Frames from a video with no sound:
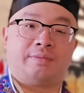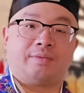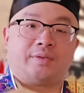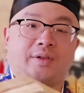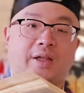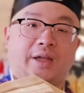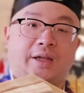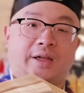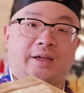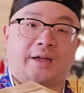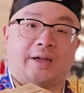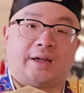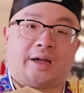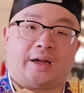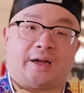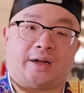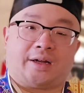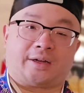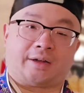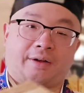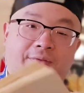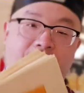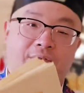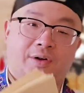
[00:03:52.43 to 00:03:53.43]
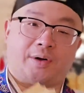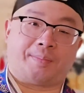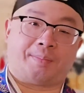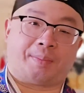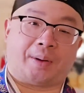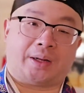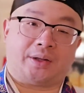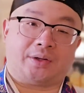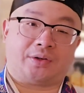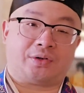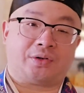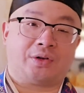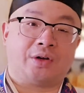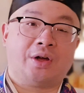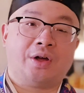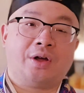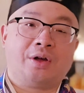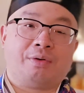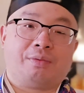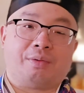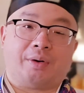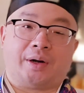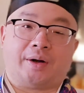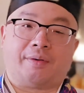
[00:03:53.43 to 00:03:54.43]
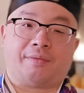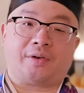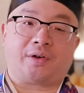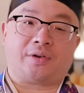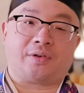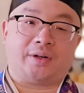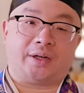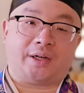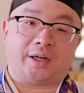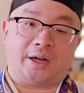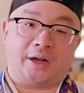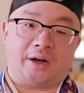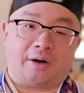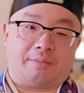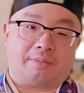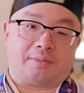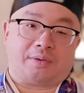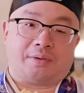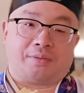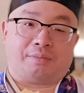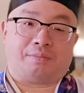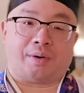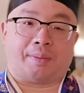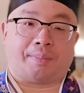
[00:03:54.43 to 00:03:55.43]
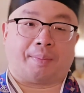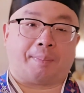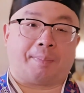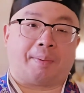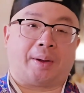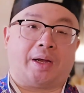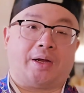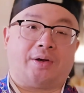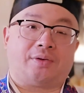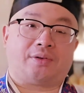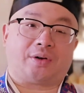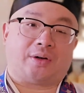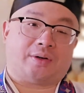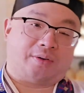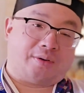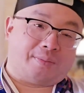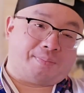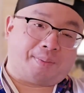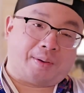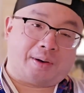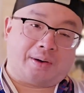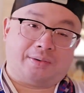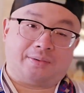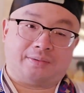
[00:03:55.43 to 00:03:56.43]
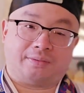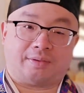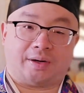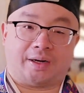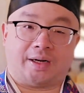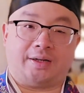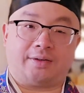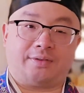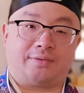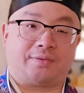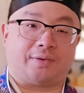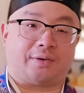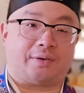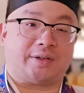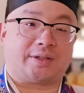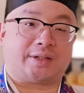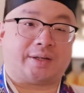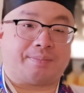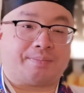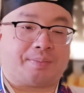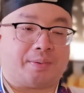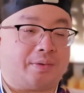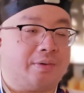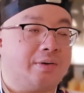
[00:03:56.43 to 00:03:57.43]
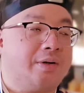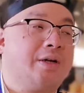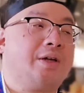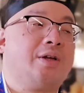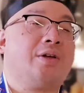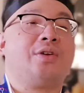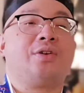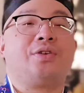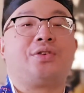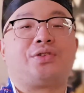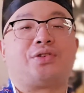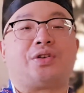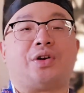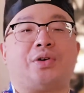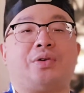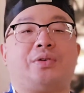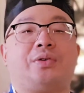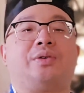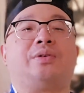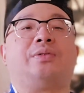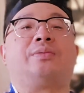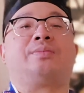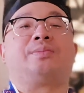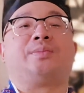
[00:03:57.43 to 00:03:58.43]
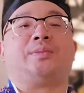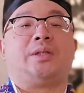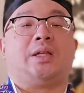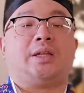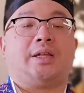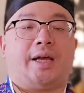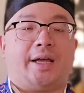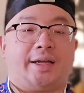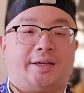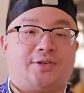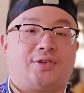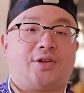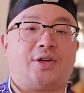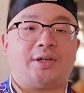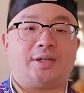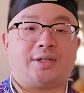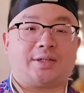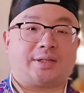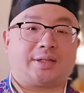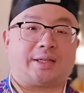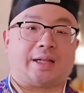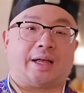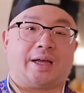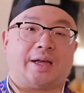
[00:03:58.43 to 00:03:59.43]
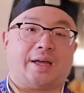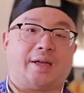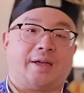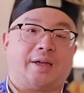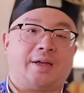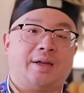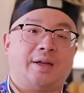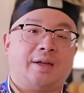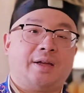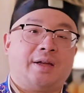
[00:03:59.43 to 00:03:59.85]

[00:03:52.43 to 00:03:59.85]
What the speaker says: they give you a bunch. Whenever you need help, you rip a page and you burn, right? It's very simple. So it's just like